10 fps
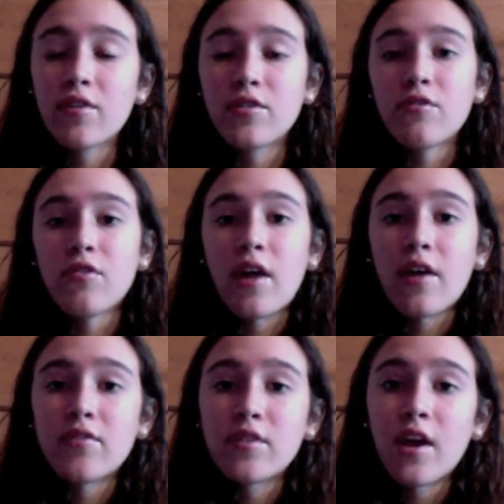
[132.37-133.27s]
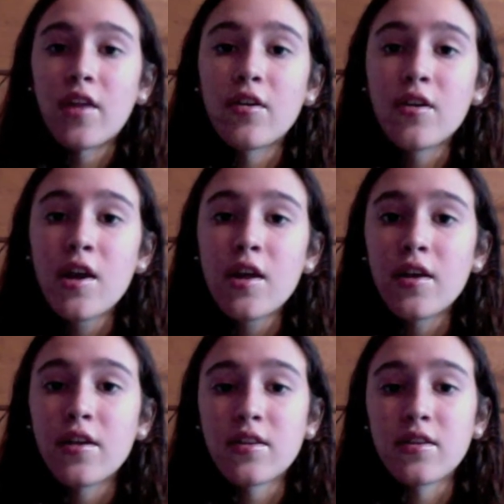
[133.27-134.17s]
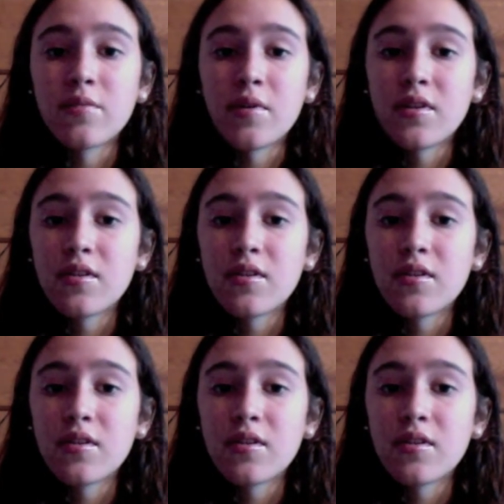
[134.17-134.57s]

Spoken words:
their lives together, like they spent